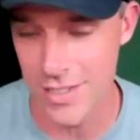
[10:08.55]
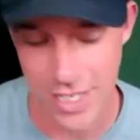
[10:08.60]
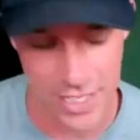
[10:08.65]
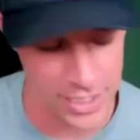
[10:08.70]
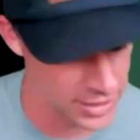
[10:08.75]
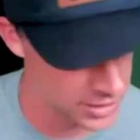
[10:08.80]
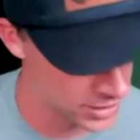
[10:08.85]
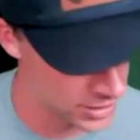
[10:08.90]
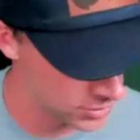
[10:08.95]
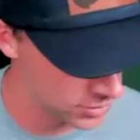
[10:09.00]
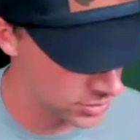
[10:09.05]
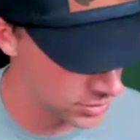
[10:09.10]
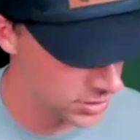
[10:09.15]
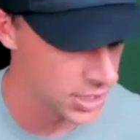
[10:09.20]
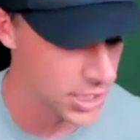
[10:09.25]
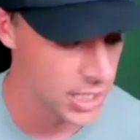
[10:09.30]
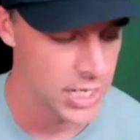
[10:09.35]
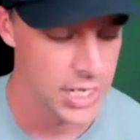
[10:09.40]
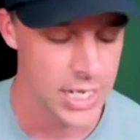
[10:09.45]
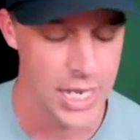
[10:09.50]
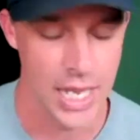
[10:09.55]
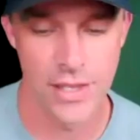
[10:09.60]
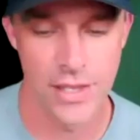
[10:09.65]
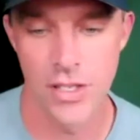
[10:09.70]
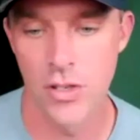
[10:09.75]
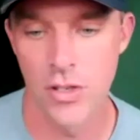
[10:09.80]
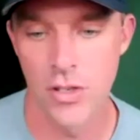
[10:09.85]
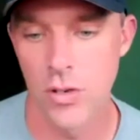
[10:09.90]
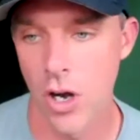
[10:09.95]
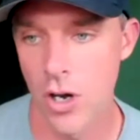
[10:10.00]
Like, you and
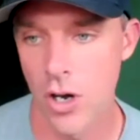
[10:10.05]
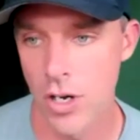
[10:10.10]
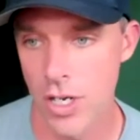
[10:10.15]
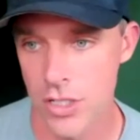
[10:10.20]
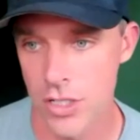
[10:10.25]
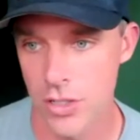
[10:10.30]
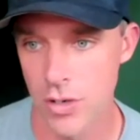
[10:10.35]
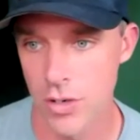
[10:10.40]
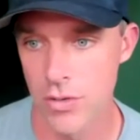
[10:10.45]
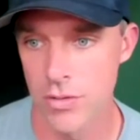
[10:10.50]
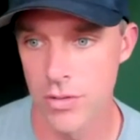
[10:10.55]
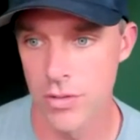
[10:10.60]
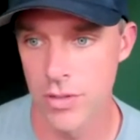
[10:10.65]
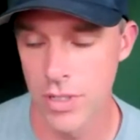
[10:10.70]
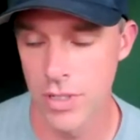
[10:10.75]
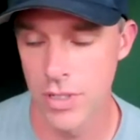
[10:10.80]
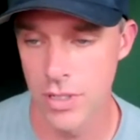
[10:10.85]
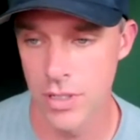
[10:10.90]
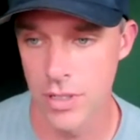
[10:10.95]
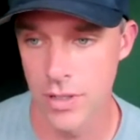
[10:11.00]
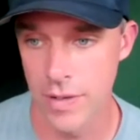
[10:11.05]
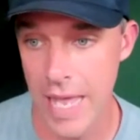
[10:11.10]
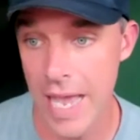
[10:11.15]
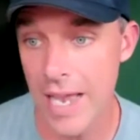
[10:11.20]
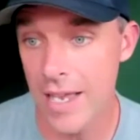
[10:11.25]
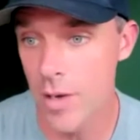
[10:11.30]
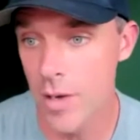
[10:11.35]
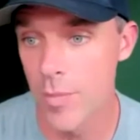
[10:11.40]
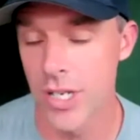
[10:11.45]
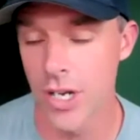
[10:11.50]
you already showed that
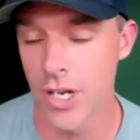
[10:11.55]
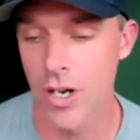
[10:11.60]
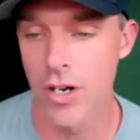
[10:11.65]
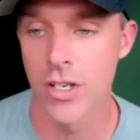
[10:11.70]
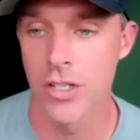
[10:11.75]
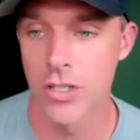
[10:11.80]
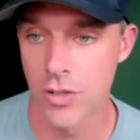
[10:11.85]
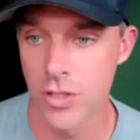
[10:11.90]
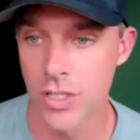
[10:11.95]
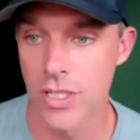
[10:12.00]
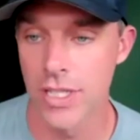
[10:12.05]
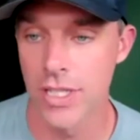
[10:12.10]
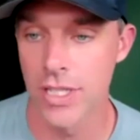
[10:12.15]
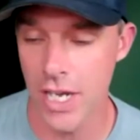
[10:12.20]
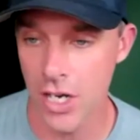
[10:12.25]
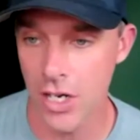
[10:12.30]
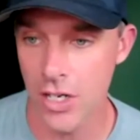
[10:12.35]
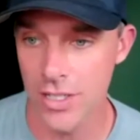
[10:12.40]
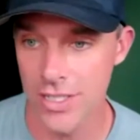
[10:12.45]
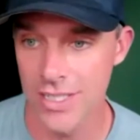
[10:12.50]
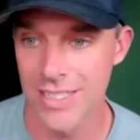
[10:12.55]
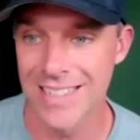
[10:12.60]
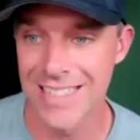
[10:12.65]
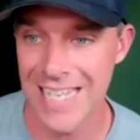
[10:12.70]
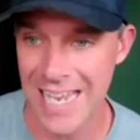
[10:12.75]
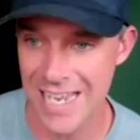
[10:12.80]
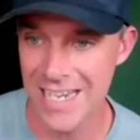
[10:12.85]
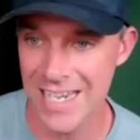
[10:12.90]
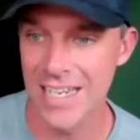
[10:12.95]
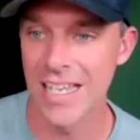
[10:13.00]
company already showed that they're
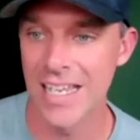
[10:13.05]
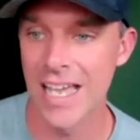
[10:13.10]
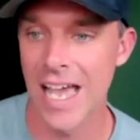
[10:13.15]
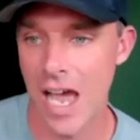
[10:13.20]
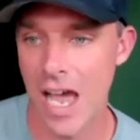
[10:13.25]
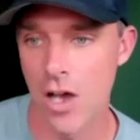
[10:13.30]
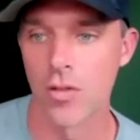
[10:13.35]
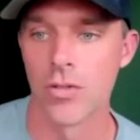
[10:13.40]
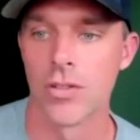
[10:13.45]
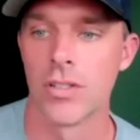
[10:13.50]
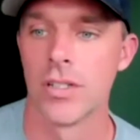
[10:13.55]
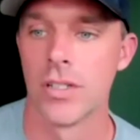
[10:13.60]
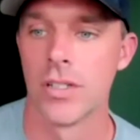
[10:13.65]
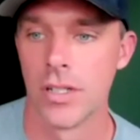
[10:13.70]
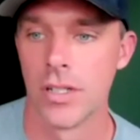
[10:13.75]
standing out.